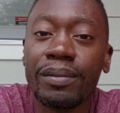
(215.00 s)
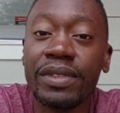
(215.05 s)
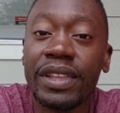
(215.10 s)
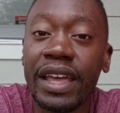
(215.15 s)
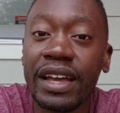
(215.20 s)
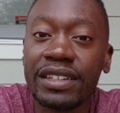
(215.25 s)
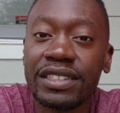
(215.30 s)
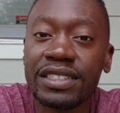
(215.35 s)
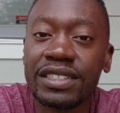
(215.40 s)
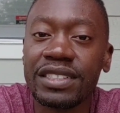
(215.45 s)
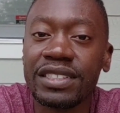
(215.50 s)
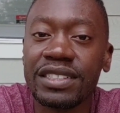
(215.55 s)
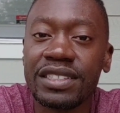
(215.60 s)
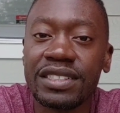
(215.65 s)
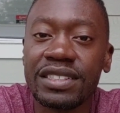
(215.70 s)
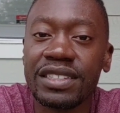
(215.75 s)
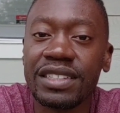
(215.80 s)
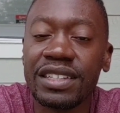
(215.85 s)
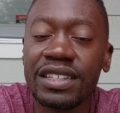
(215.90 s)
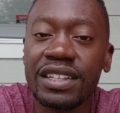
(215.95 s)
Next
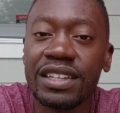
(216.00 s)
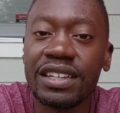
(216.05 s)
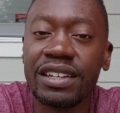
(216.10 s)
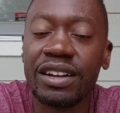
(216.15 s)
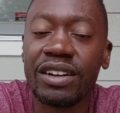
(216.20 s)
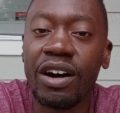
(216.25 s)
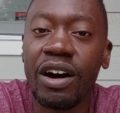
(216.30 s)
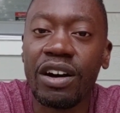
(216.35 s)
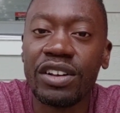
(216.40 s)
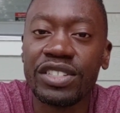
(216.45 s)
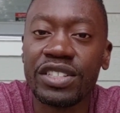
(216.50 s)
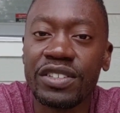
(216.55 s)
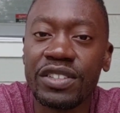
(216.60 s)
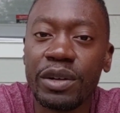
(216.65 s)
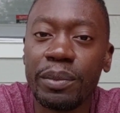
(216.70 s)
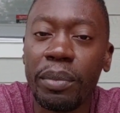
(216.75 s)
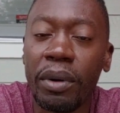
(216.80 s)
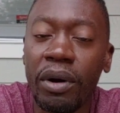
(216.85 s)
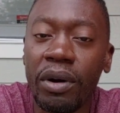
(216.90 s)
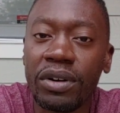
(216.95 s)
is the cost of
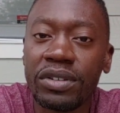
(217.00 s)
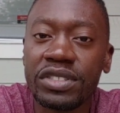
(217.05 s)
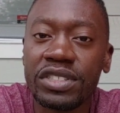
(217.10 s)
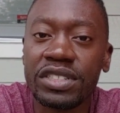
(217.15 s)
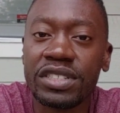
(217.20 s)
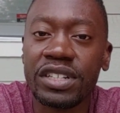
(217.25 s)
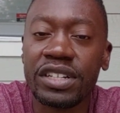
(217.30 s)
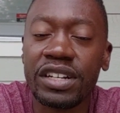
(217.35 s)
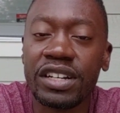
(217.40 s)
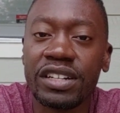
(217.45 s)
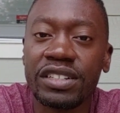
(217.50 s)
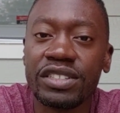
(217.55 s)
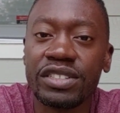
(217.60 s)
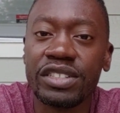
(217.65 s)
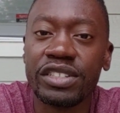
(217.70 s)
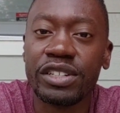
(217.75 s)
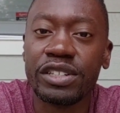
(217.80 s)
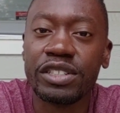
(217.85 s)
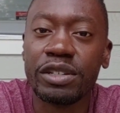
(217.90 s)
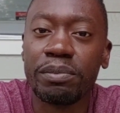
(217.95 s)
the parts
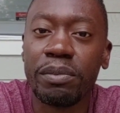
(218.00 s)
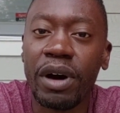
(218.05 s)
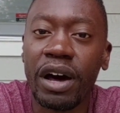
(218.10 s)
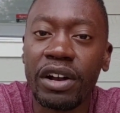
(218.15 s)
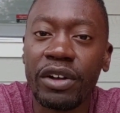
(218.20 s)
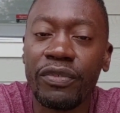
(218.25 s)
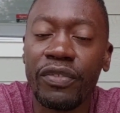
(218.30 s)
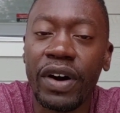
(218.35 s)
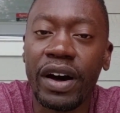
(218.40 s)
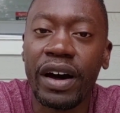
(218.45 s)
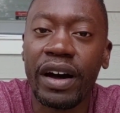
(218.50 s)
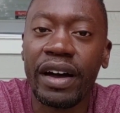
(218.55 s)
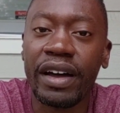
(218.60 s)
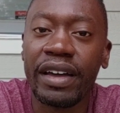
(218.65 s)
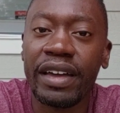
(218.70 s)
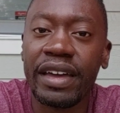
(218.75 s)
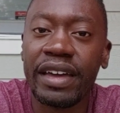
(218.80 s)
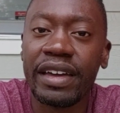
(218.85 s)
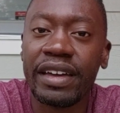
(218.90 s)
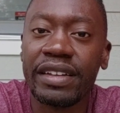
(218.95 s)
to
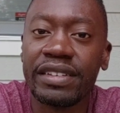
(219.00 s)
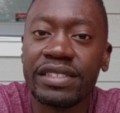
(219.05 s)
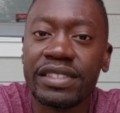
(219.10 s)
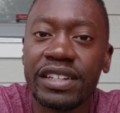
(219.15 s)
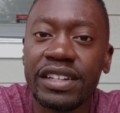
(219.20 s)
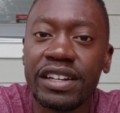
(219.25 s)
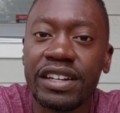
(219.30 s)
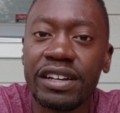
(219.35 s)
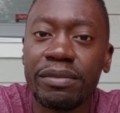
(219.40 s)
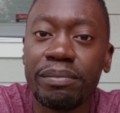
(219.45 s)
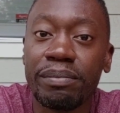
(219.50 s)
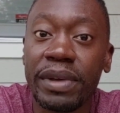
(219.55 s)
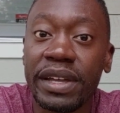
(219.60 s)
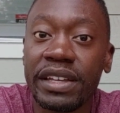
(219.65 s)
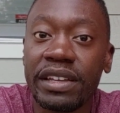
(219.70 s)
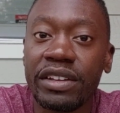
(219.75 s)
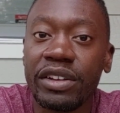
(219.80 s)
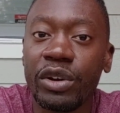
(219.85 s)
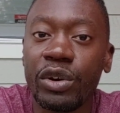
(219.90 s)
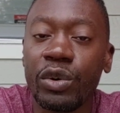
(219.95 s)
modify and
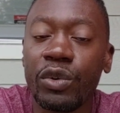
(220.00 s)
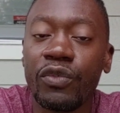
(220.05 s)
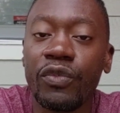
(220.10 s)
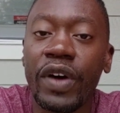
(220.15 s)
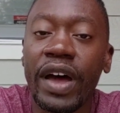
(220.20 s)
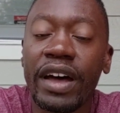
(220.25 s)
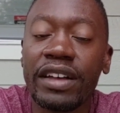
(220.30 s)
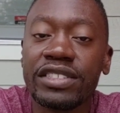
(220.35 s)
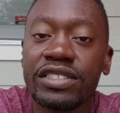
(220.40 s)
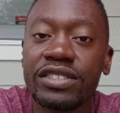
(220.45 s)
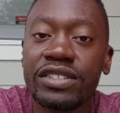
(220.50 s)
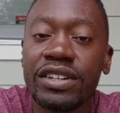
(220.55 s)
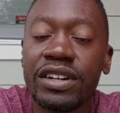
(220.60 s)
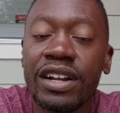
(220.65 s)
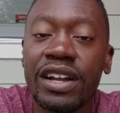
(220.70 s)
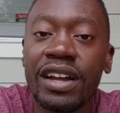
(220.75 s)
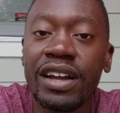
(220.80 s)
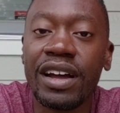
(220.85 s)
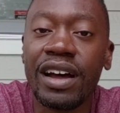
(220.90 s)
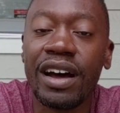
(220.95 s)
make it go faster.
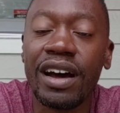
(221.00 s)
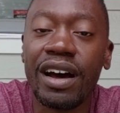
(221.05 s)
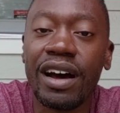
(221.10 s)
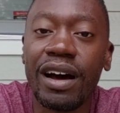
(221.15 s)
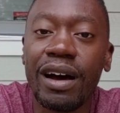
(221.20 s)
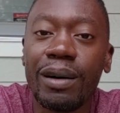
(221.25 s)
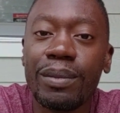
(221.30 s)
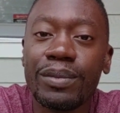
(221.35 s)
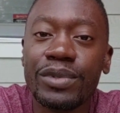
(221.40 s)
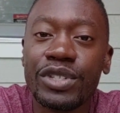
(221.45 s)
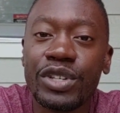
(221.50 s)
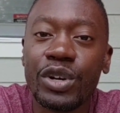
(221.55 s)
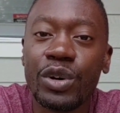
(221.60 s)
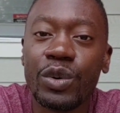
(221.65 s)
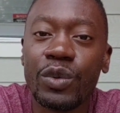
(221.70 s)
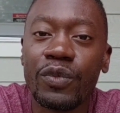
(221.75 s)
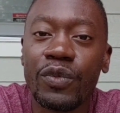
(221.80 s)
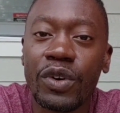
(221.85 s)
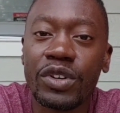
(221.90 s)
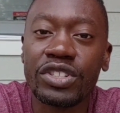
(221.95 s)

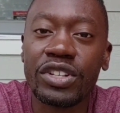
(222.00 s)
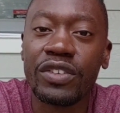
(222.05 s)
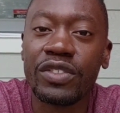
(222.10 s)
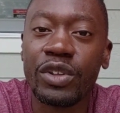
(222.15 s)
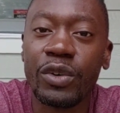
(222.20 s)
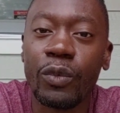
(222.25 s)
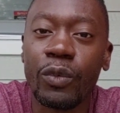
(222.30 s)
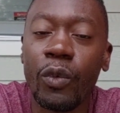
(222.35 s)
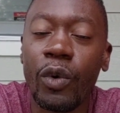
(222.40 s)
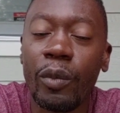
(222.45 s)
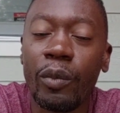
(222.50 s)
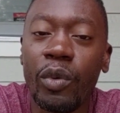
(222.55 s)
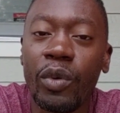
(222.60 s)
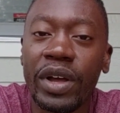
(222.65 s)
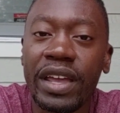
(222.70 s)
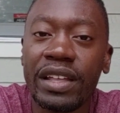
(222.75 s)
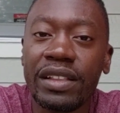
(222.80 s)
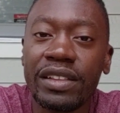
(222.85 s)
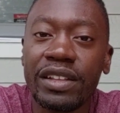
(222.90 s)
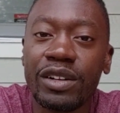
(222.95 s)
So first off, the
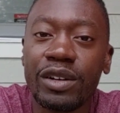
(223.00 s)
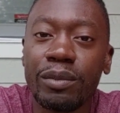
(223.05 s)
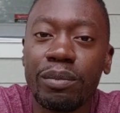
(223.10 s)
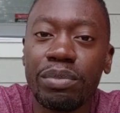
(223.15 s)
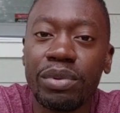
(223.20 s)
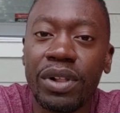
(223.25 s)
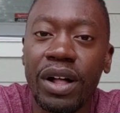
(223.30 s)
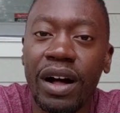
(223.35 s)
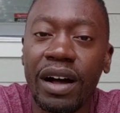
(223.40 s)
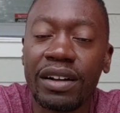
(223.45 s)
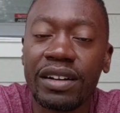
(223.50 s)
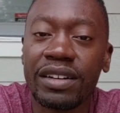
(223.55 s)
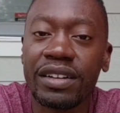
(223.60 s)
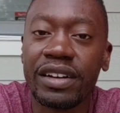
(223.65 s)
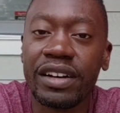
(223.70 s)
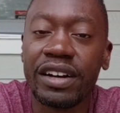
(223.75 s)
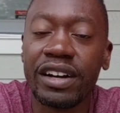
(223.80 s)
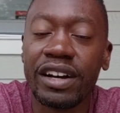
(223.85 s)
1.8 liter block,